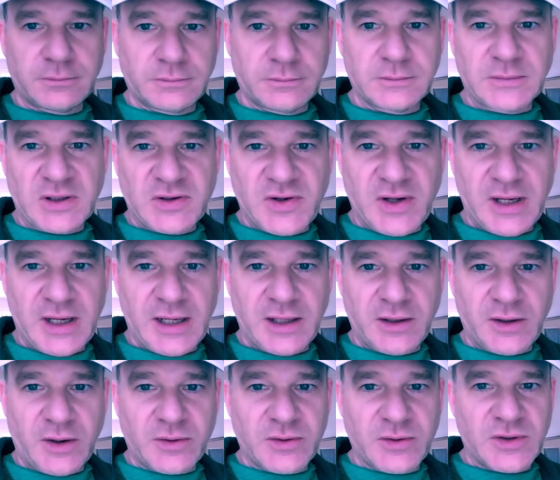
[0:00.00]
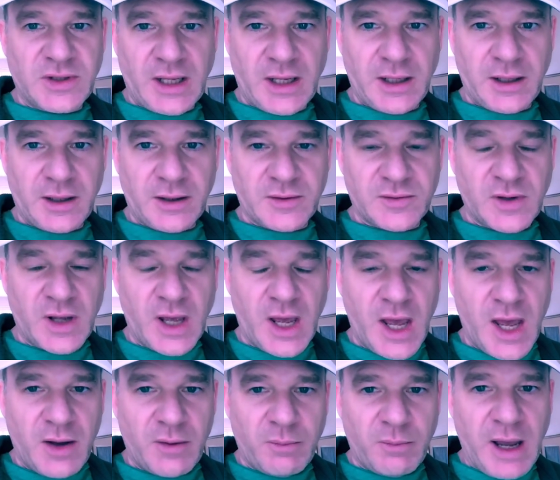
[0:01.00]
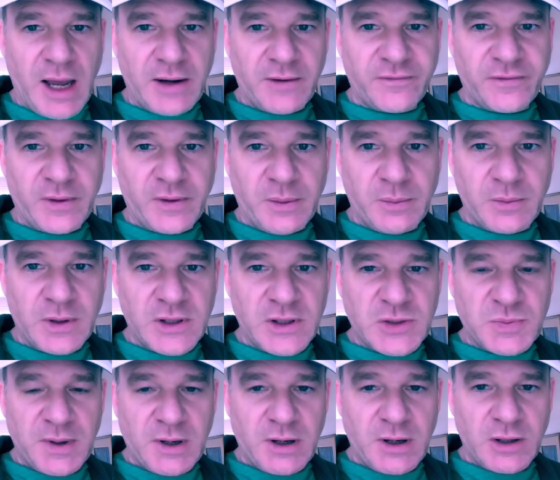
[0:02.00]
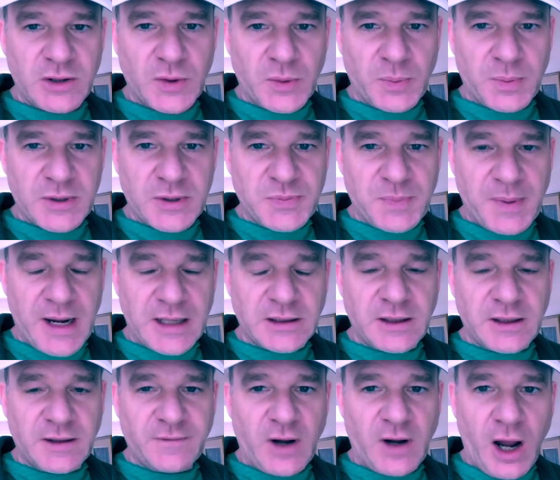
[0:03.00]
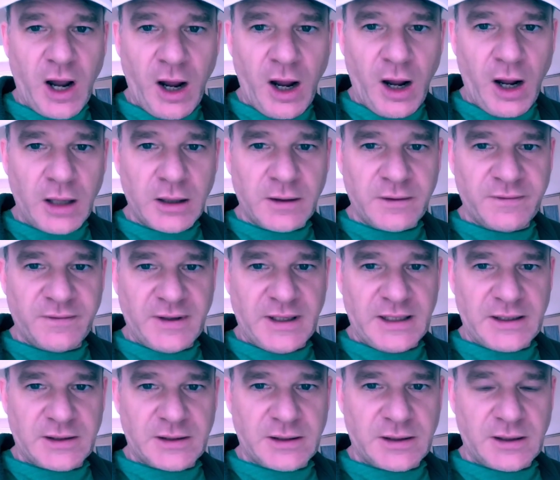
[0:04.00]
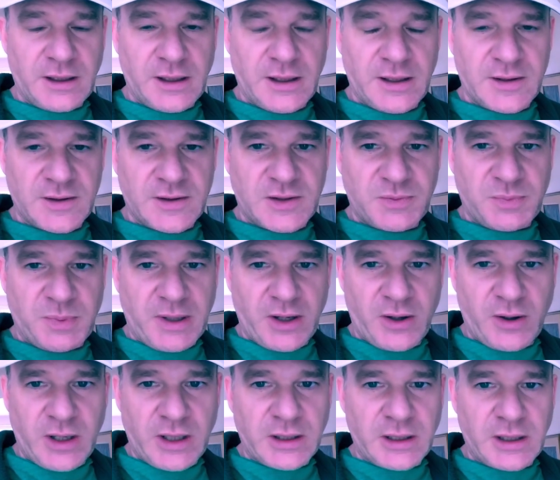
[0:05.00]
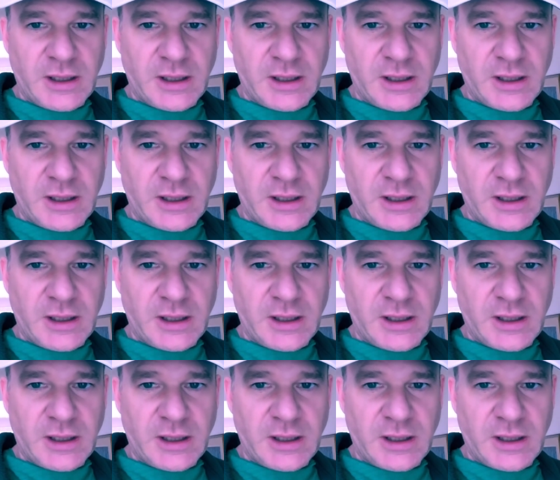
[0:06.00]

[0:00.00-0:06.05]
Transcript: seeing those things. But from the spiritual perspective, all of it is spirit.